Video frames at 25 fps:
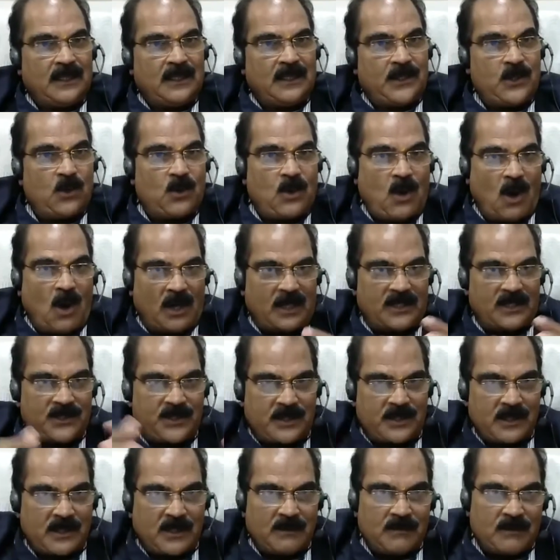You got
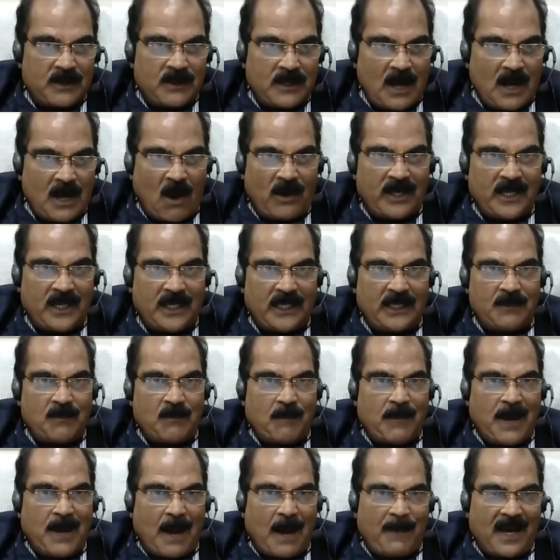now
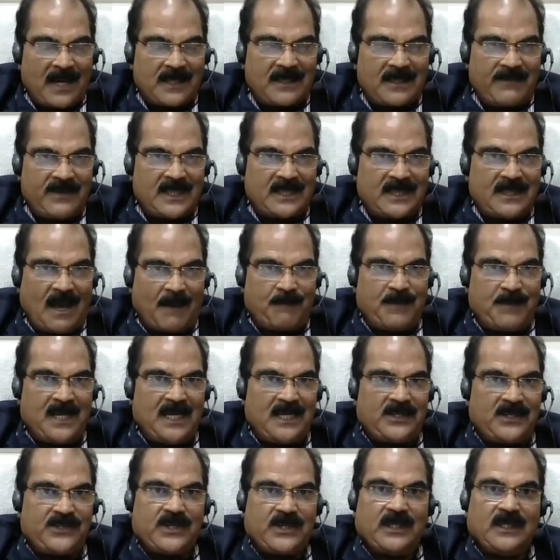in Bharati
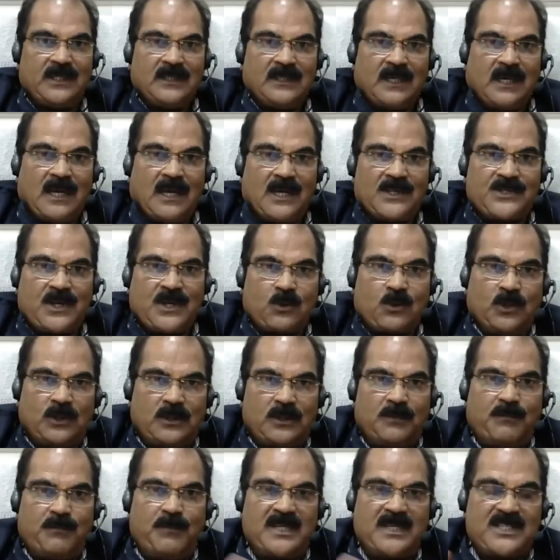Vidyapeeth as a
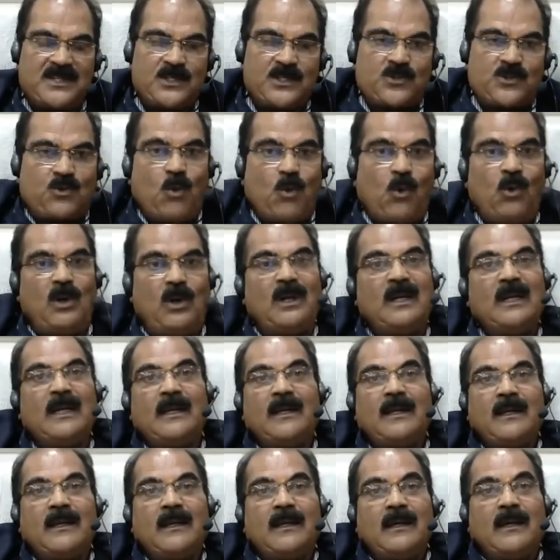good business school.
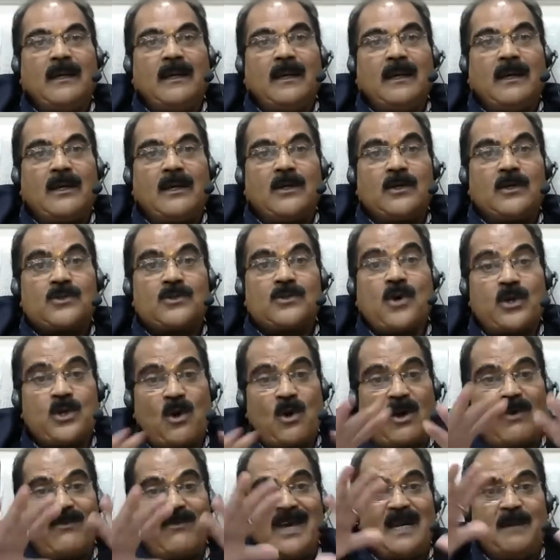So
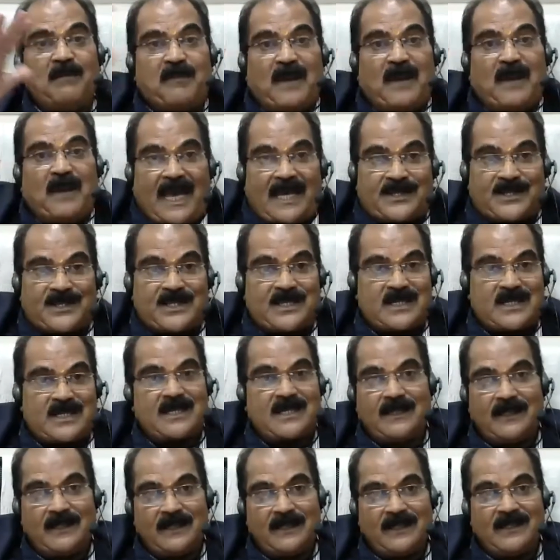you're well placed
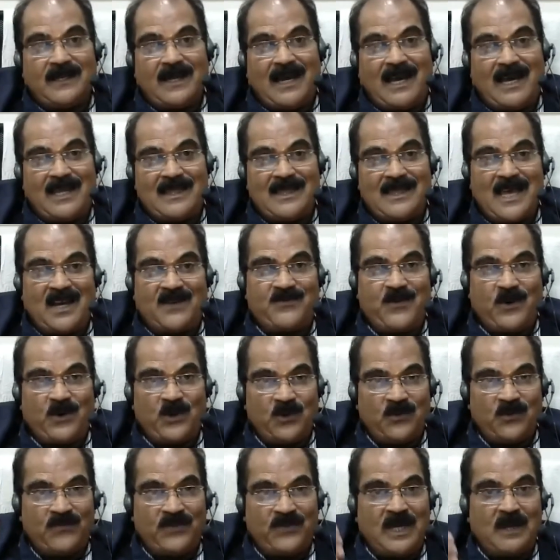and therefore
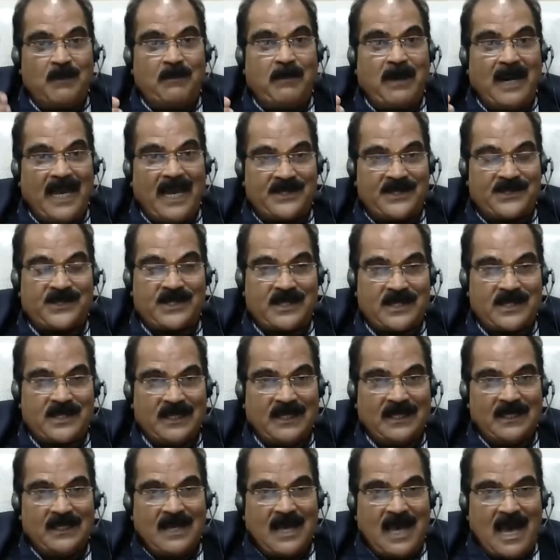you feel blessed.
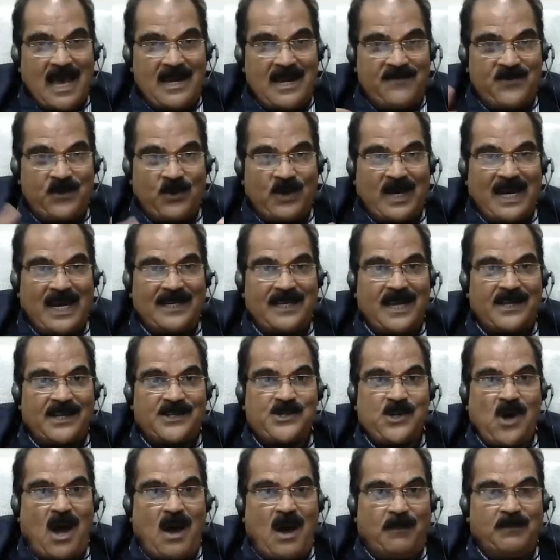And if you get the
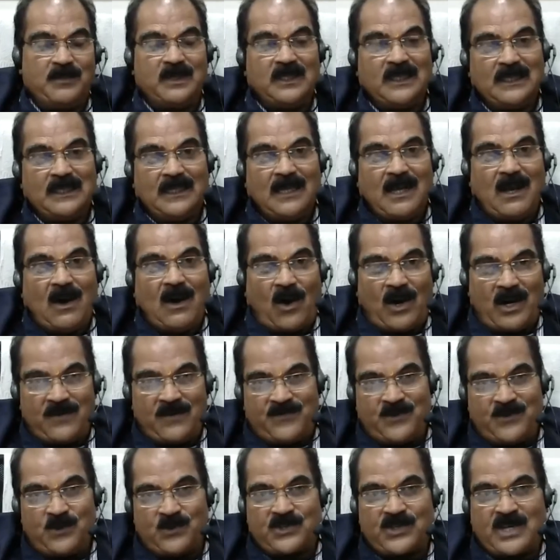job or
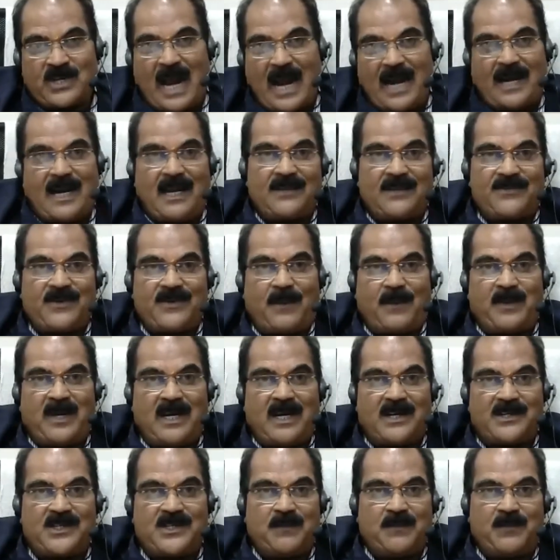if you start
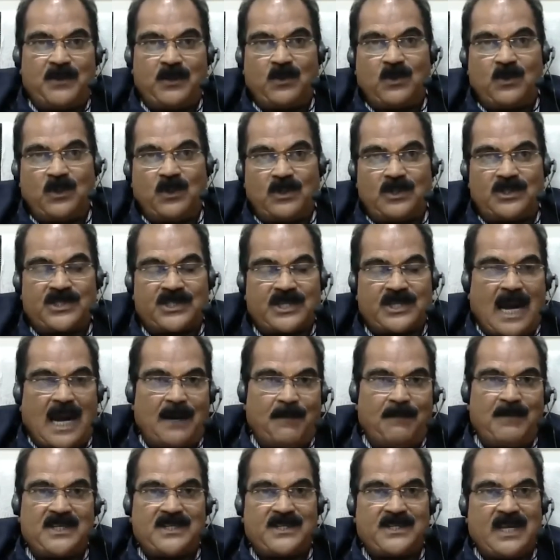entrepreneurship, you could
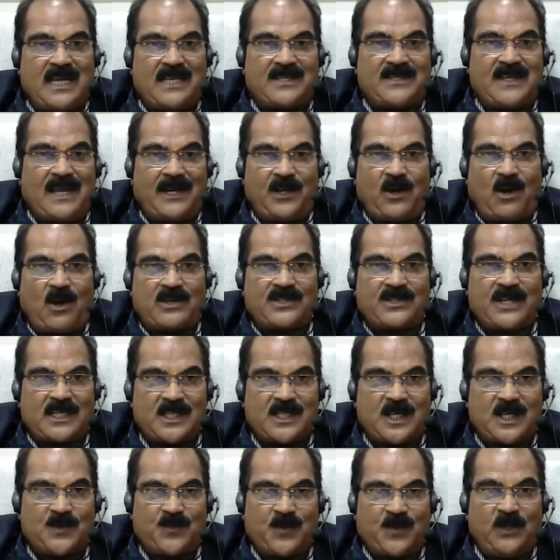start business and you're
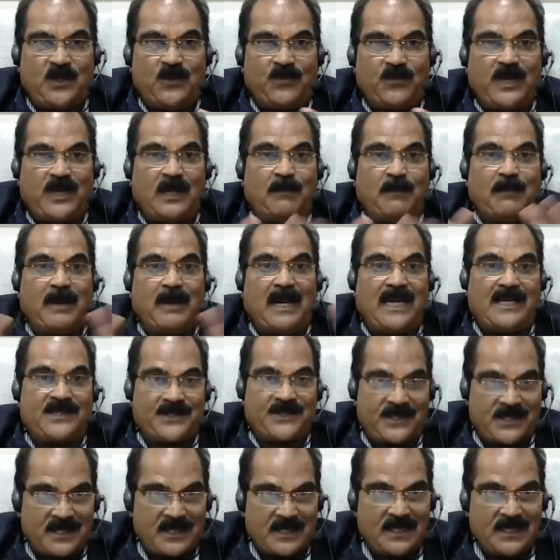successful, you feel
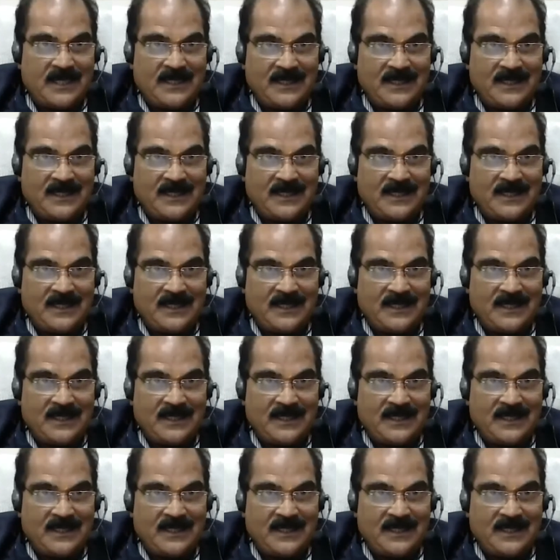blessed.